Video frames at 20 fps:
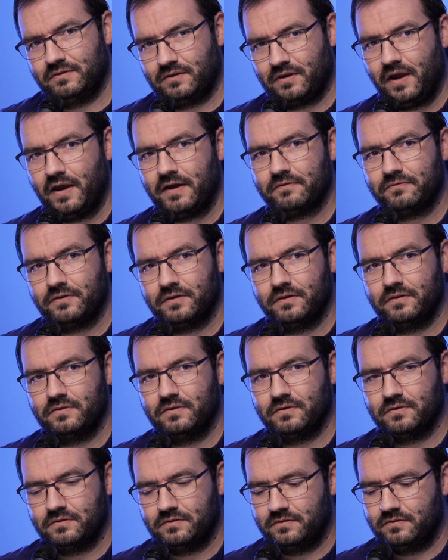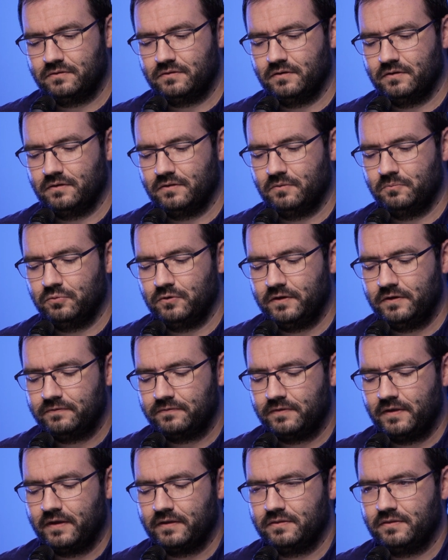kind of the
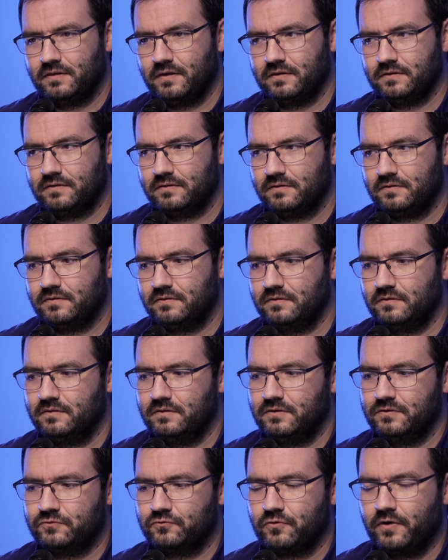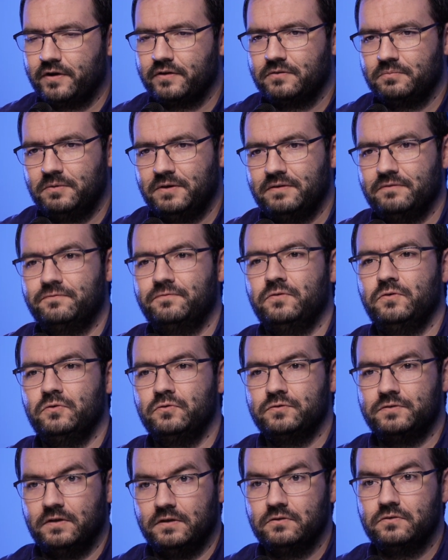belief that is trying to be
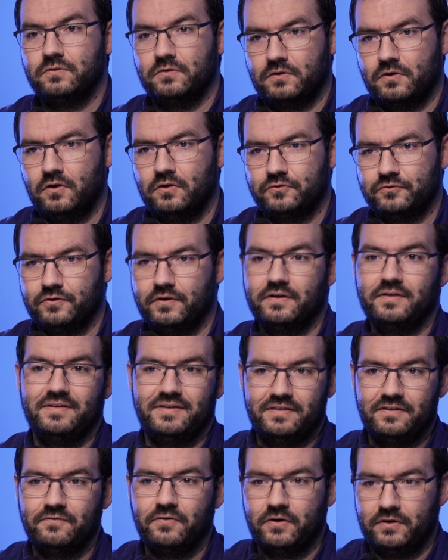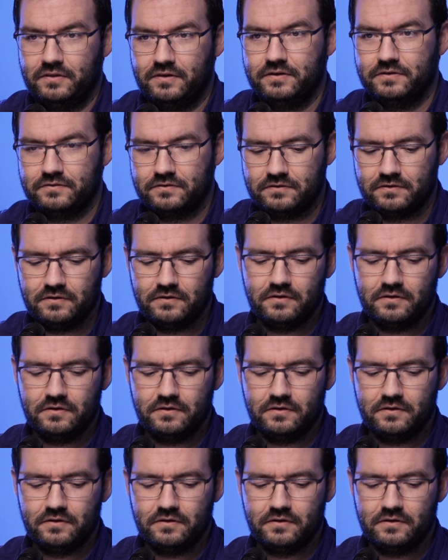infused into the culture in the very least.